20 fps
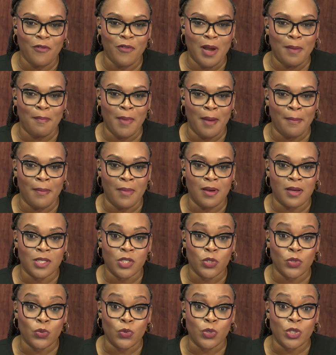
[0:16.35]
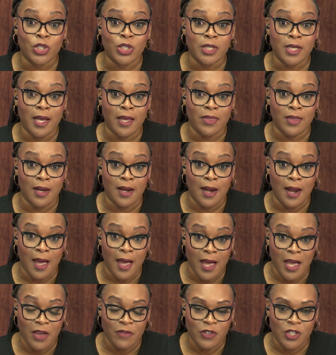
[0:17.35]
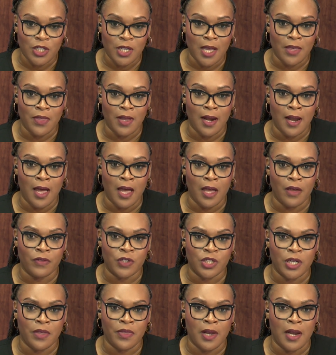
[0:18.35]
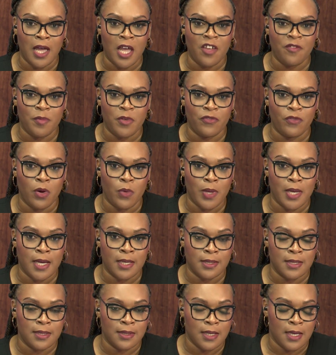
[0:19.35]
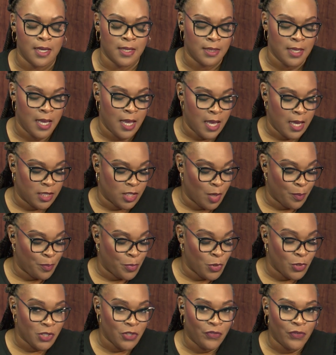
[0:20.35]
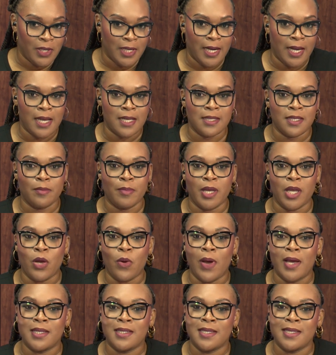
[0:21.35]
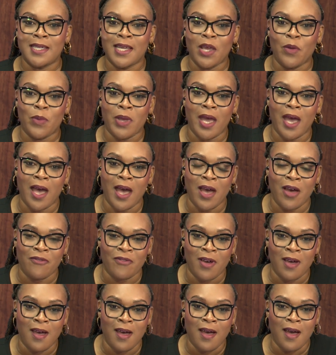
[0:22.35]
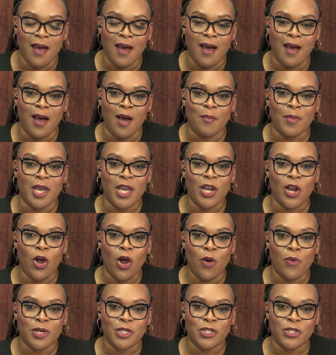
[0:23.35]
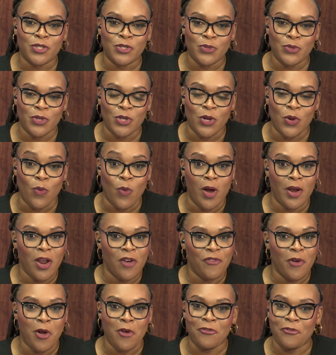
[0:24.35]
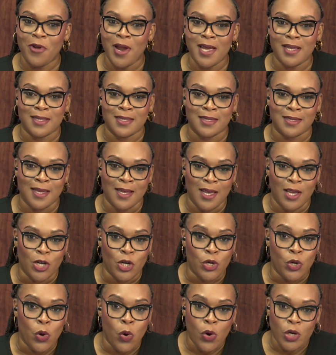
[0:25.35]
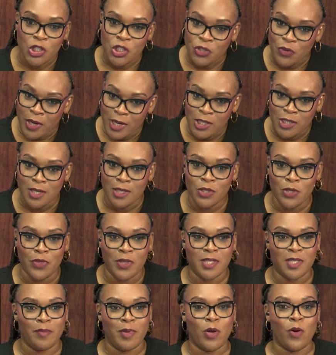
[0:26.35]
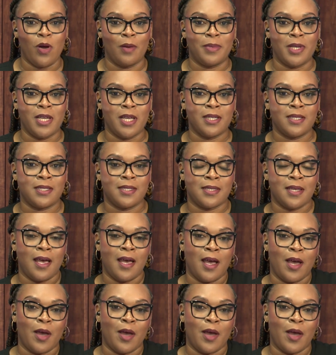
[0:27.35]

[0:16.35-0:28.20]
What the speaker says: Remember to share the live, share the live, share the live before we get into it. It's a beautiful day in Tobago. And today we have in our studio, one of our friends, no stranger to the Tobago Updates